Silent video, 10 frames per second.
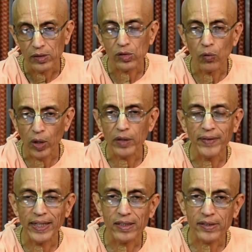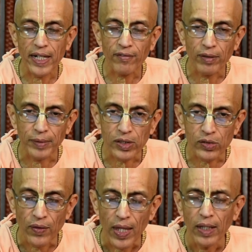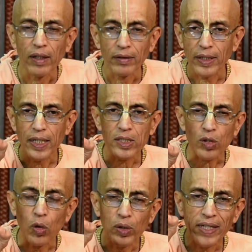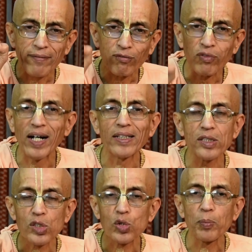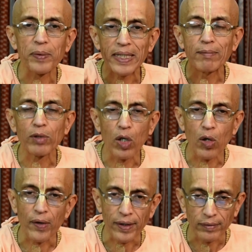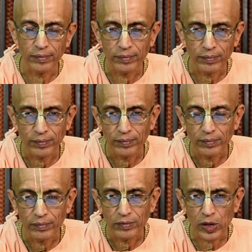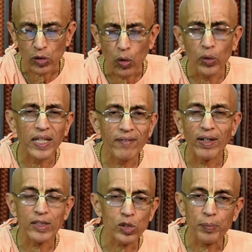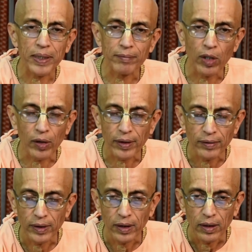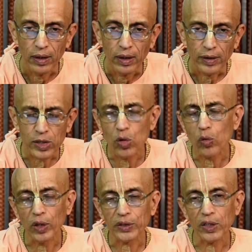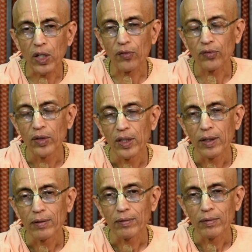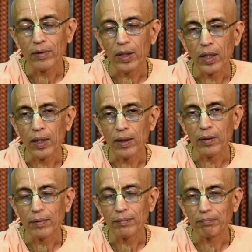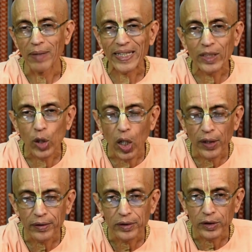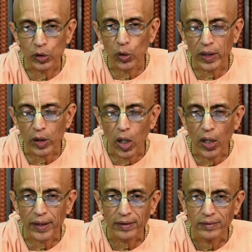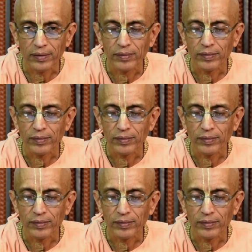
So what do we understand from this? There is only one Supreme Lord. There's only one Supreme Lord. There's no question of uh, my God, your God.